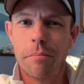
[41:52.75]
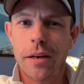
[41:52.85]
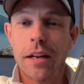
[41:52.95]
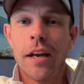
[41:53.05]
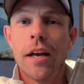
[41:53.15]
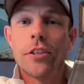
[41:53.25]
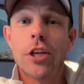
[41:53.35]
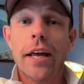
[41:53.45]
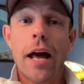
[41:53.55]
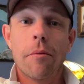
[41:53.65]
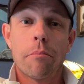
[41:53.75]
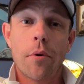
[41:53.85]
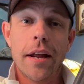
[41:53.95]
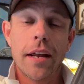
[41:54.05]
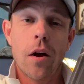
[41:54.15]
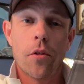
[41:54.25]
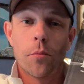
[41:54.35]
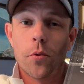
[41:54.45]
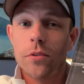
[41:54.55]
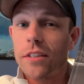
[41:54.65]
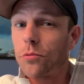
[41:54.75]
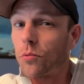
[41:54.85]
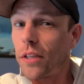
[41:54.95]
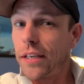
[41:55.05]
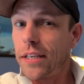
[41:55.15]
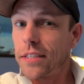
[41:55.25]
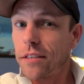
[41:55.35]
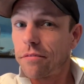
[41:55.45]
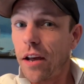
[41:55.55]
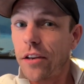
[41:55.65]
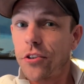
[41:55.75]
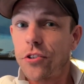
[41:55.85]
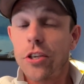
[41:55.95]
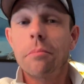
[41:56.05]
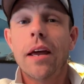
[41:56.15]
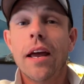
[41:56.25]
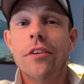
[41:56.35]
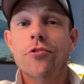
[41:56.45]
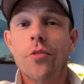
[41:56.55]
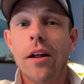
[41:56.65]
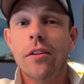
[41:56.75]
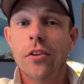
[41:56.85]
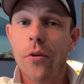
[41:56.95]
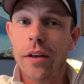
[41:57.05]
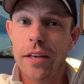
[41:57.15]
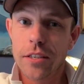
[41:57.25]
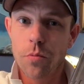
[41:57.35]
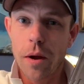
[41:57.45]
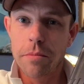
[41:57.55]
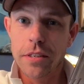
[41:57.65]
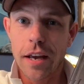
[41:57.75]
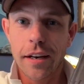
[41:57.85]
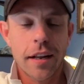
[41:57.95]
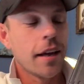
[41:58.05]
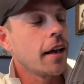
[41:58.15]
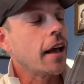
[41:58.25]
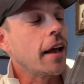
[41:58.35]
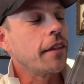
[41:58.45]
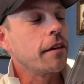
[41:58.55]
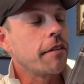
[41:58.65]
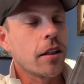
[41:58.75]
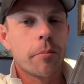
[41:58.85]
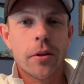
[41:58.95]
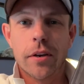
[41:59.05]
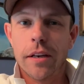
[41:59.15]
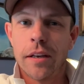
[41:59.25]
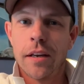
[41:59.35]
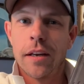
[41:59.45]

But check out Breaking All the Rules. It's really easy to find. Jim Cantrell, go to his website and the availability.